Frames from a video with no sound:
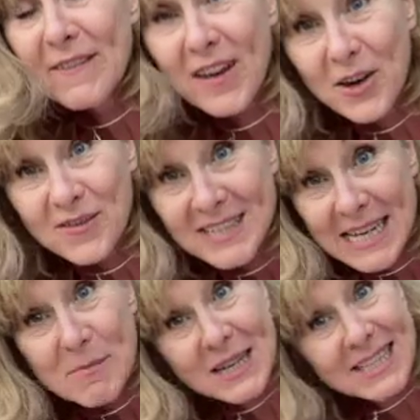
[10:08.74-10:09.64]
it fell off the
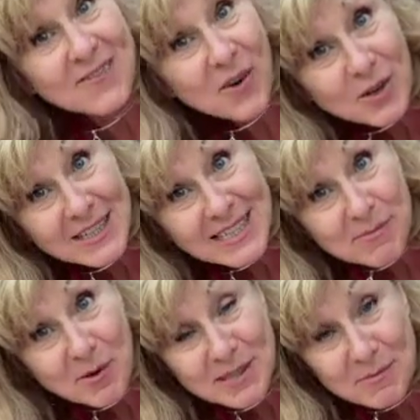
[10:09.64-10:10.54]
table, it's fallen to the
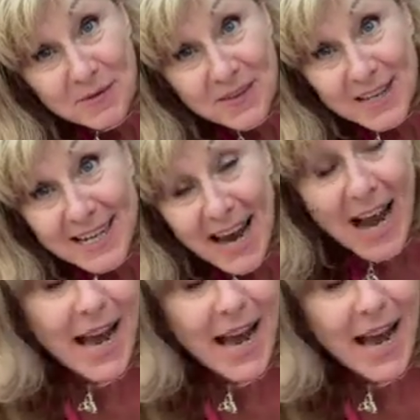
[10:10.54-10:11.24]
bottom of the